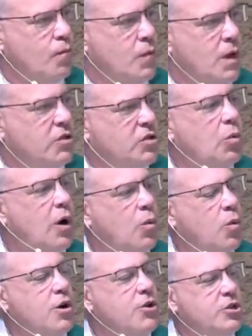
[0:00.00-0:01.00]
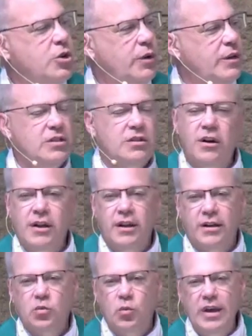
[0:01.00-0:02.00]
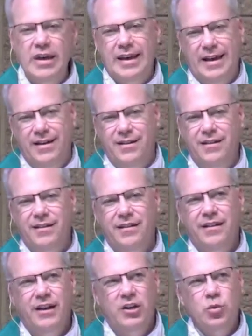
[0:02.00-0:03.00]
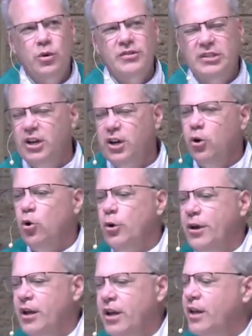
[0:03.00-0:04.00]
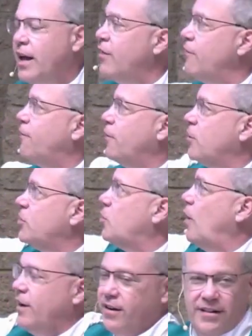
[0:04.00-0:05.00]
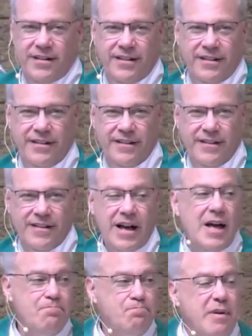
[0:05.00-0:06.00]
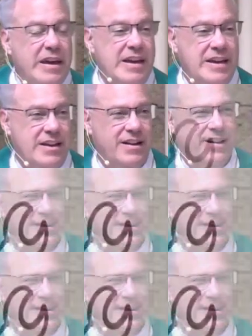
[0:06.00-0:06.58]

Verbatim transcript: So, what we're doing starting next weekend is we're zeroing in on the first one on being,